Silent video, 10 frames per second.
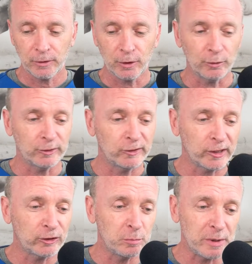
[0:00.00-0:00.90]

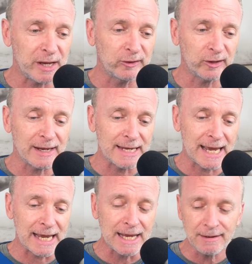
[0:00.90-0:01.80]
6 beets a
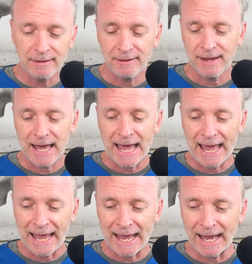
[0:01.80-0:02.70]
day,
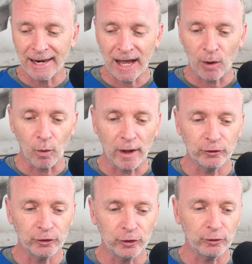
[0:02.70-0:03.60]
and I
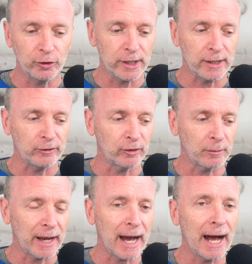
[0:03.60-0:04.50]
want you to eat some
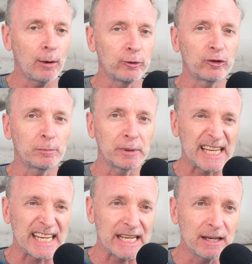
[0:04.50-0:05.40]
cow
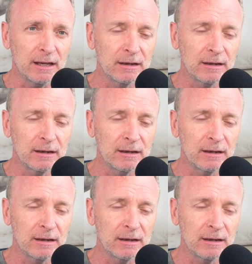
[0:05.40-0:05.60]
spleen.